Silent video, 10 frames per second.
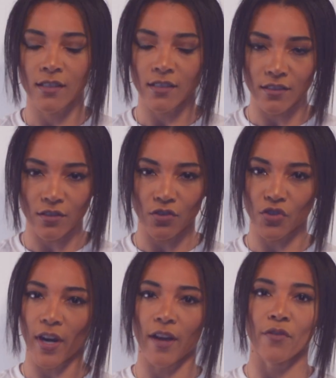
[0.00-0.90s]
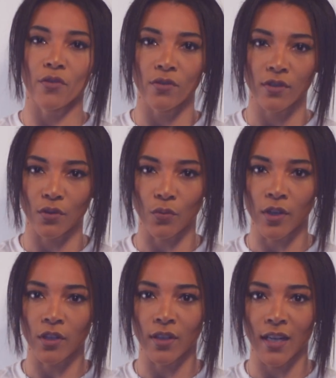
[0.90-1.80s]
get to travel the
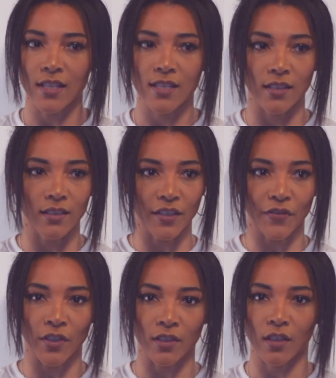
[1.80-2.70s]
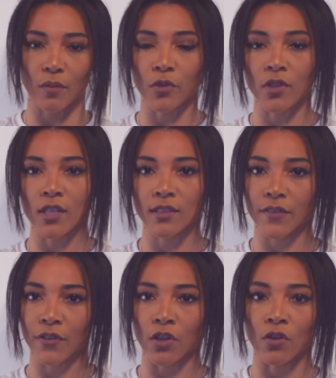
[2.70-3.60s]
world and I see different communities,
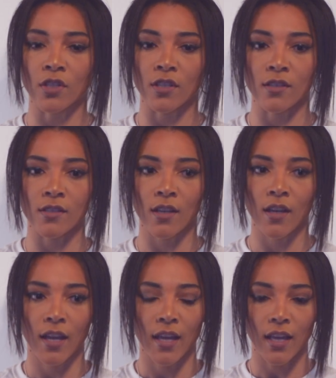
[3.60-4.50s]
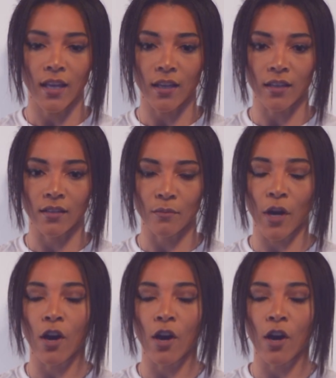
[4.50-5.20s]
different cultures, and my